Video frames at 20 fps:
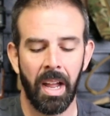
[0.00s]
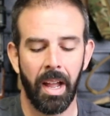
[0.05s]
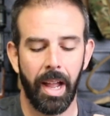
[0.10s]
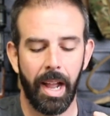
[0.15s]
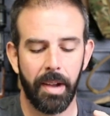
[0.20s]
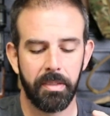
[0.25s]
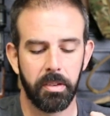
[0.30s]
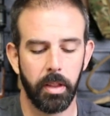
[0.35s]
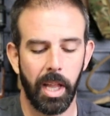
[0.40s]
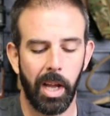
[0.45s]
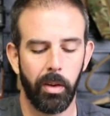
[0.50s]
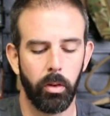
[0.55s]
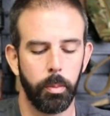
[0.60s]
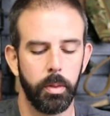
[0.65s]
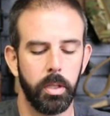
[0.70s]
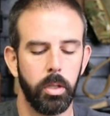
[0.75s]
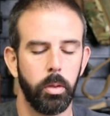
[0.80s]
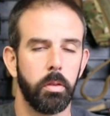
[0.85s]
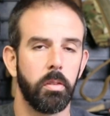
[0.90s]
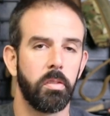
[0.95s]
After that, we'll
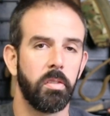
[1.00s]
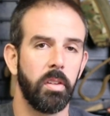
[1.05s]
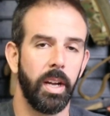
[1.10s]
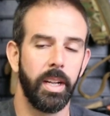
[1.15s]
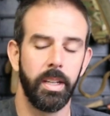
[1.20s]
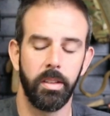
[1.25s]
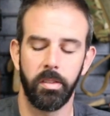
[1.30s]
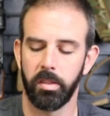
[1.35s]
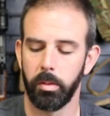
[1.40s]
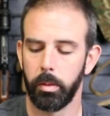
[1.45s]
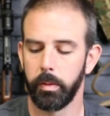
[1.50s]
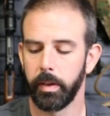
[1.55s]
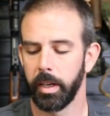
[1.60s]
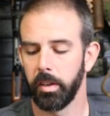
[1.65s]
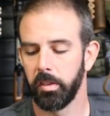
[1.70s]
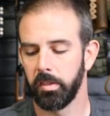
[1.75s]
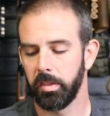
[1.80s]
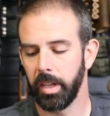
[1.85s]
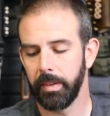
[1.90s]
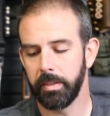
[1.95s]
be doing sights. We've got
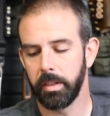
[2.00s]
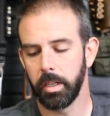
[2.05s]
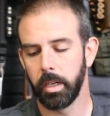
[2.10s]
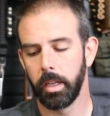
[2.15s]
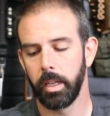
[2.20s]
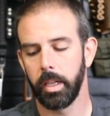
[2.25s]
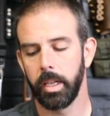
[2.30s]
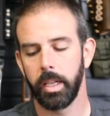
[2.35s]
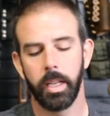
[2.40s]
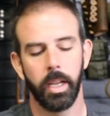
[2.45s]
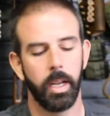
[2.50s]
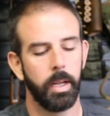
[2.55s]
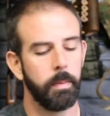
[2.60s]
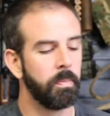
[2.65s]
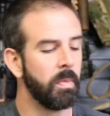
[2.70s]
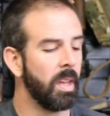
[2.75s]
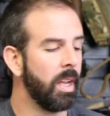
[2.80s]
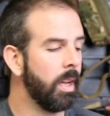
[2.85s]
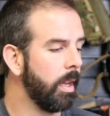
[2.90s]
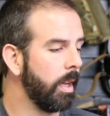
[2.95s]
a safety delete
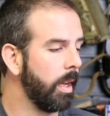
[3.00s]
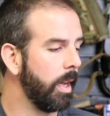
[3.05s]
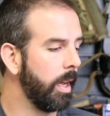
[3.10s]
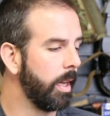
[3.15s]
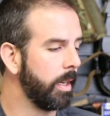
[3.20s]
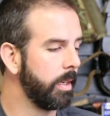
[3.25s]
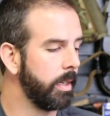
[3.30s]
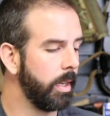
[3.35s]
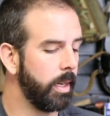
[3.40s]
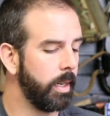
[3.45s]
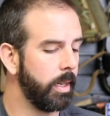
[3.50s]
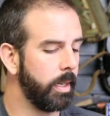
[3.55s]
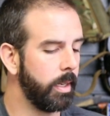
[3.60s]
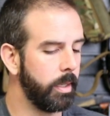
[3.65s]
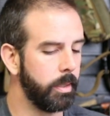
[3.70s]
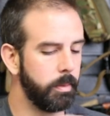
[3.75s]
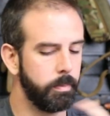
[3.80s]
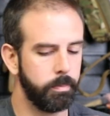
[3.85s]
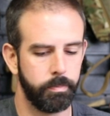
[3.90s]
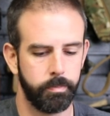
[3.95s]
yet, and
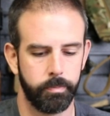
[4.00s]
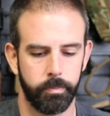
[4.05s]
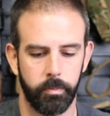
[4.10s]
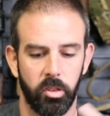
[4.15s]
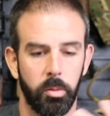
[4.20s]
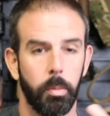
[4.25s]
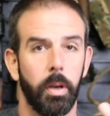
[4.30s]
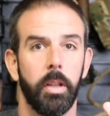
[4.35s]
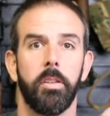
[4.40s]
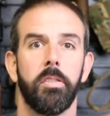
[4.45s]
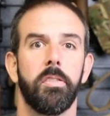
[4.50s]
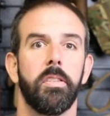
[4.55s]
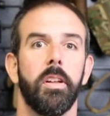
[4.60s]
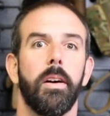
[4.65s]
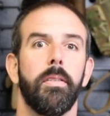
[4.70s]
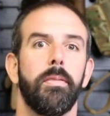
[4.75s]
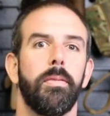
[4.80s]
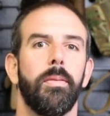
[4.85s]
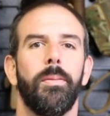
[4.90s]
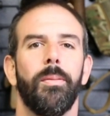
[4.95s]
uh, some other
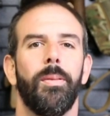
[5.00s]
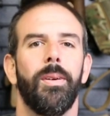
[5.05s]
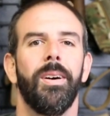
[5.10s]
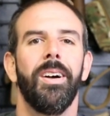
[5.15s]
stuff.